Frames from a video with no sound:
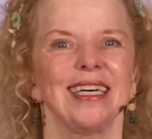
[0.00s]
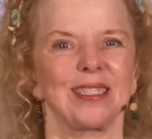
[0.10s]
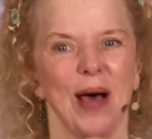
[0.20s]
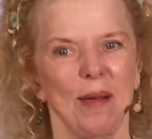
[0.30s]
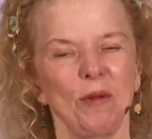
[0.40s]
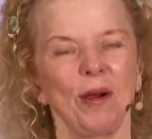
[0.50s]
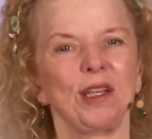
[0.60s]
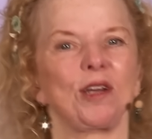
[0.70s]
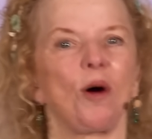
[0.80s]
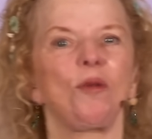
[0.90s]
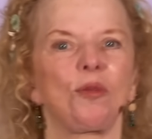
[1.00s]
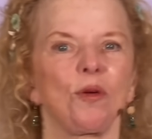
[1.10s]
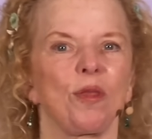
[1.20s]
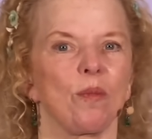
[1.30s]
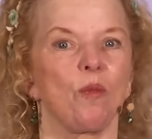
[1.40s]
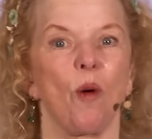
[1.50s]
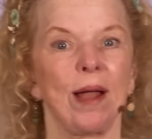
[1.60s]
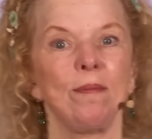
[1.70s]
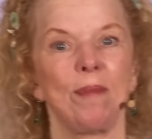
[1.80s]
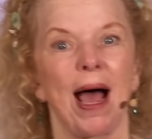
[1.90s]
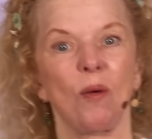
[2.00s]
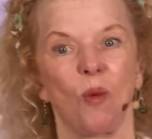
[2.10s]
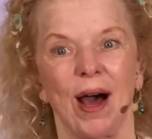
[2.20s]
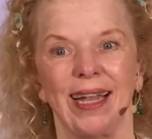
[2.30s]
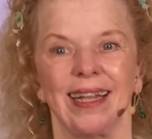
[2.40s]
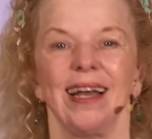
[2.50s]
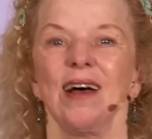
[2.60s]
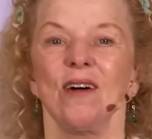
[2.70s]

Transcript: So I'm going to go through them one by one.